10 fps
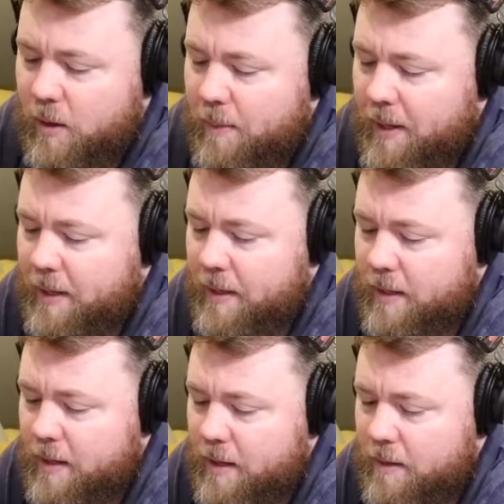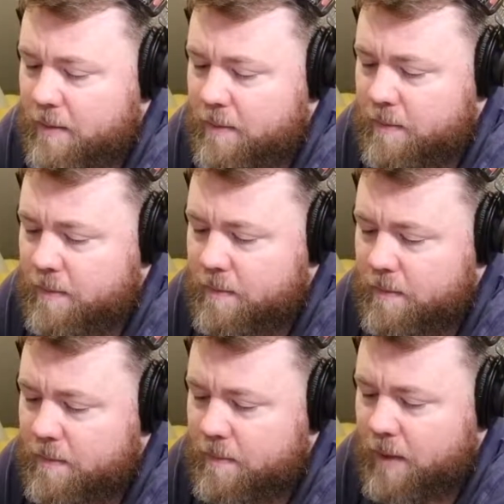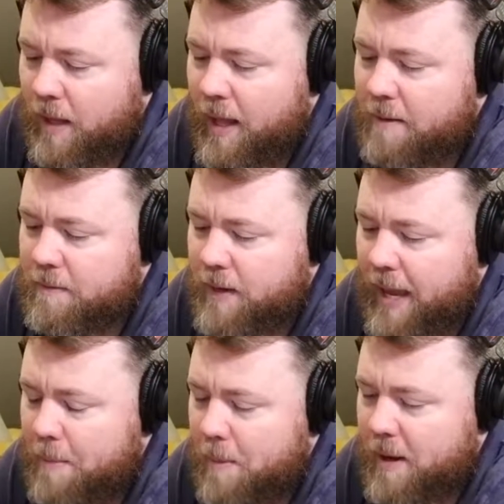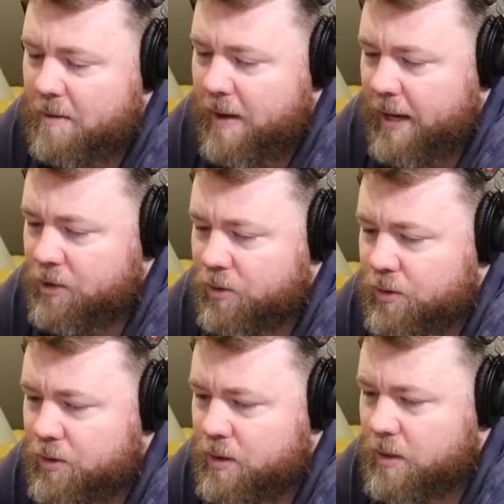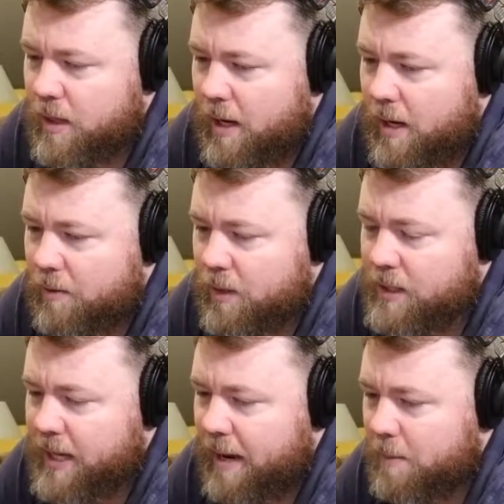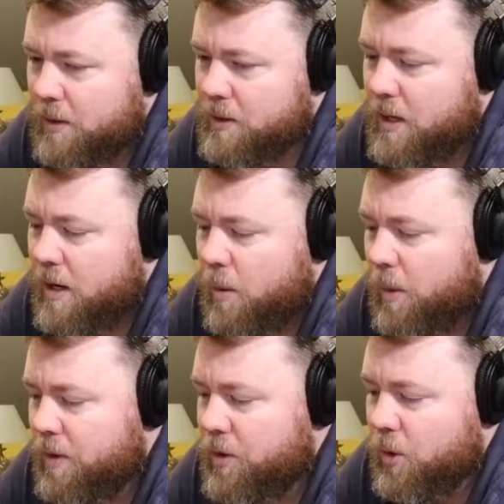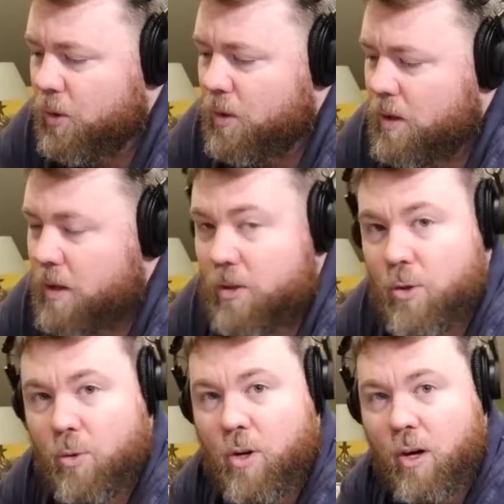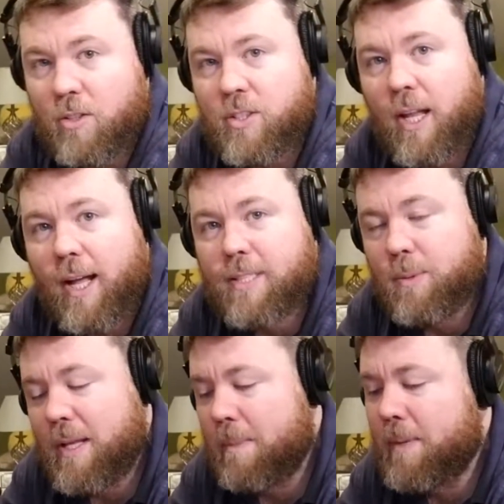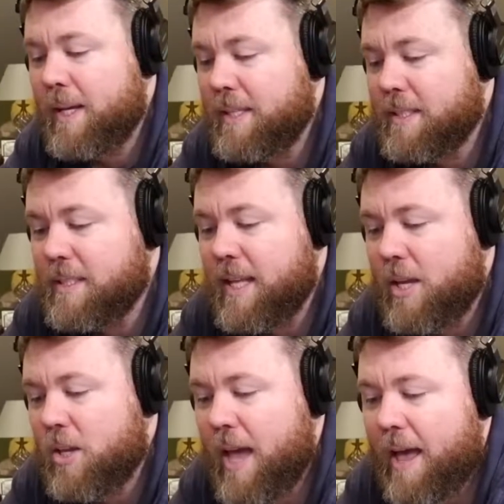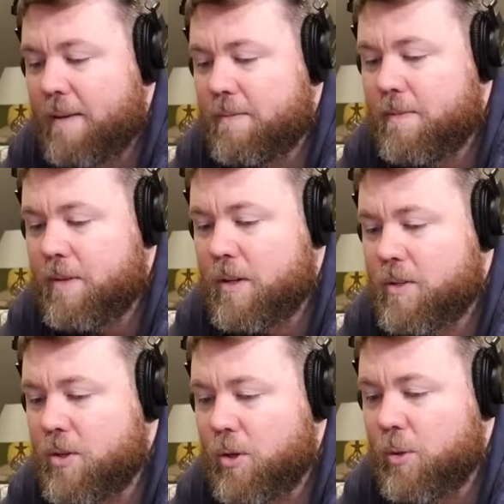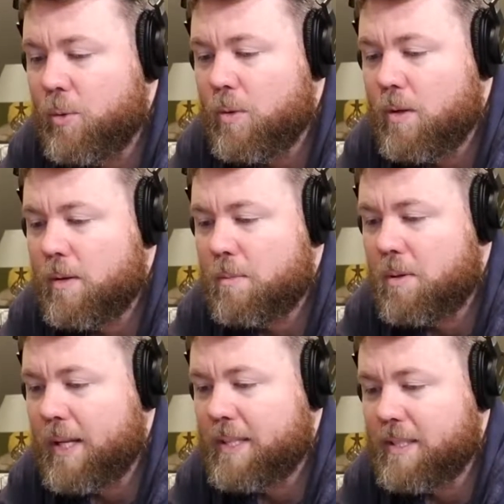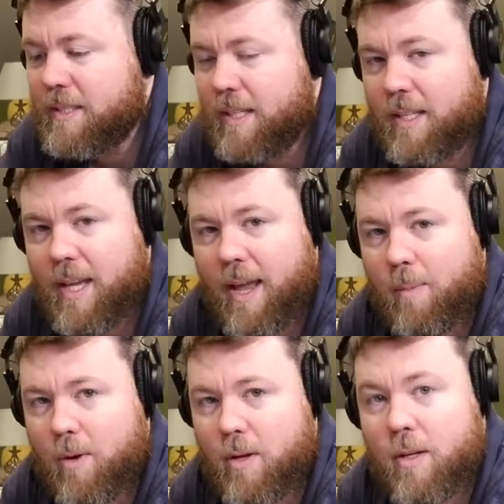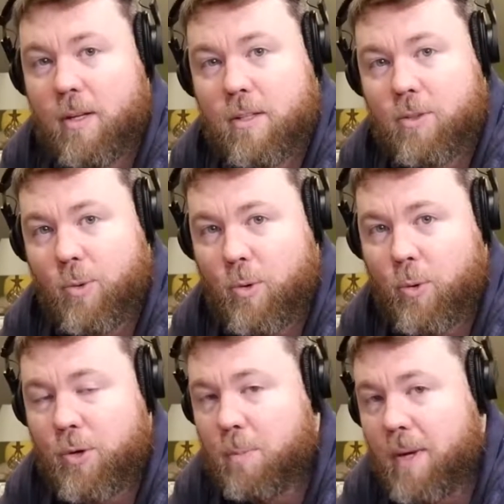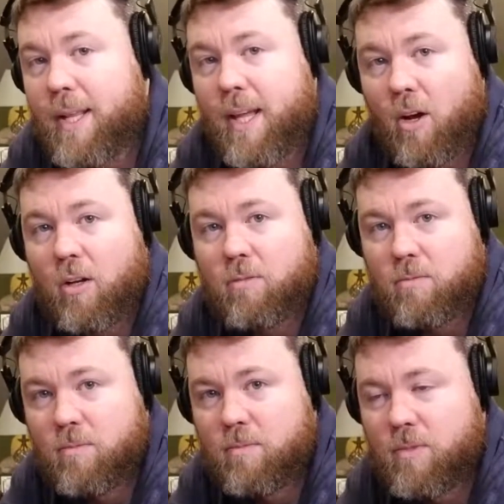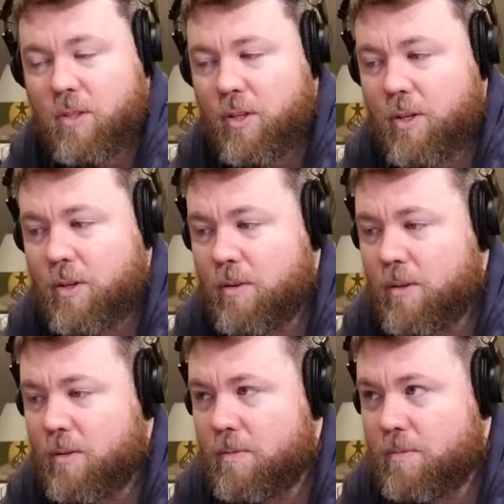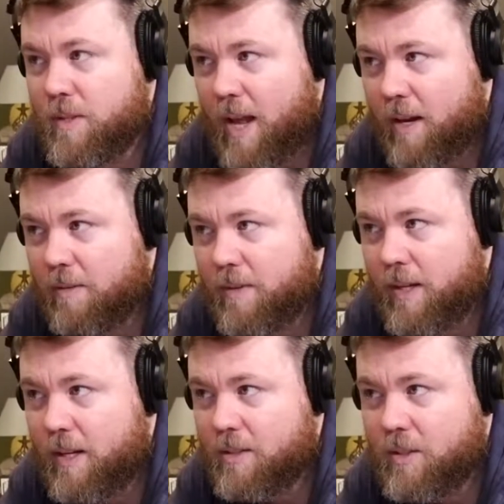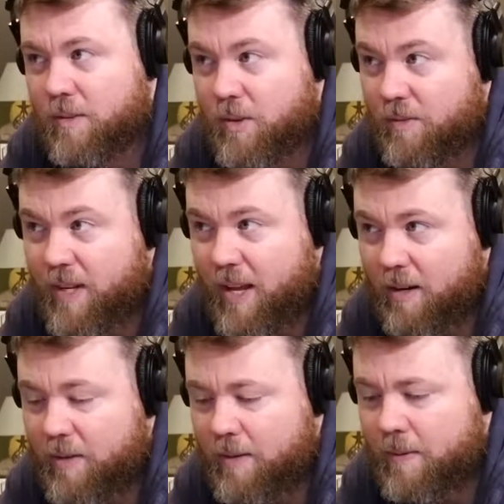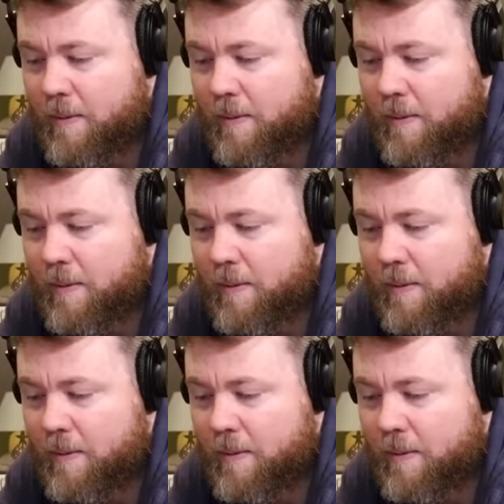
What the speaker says: I mean, a lot of camera manufacturers release cameras with dual card slots, and what that means is that you have 2 places in the camera to record your media on. Your photography and also even your videography.